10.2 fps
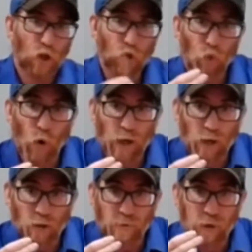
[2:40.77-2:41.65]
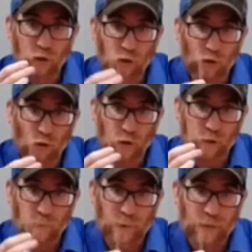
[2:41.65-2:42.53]
12 short
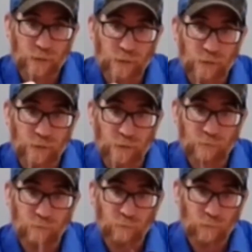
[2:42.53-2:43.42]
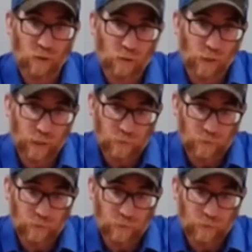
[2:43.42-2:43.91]
pieces. Alright?